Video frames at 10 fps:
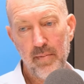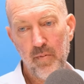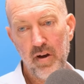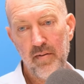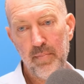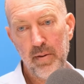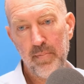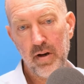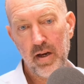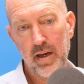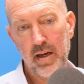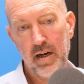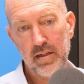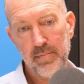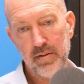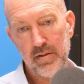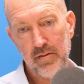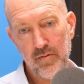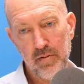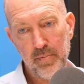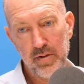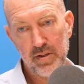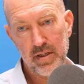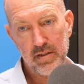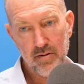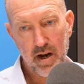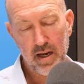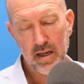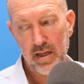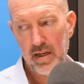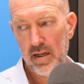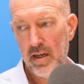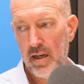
We have people like Octopus Group, which has Kraken.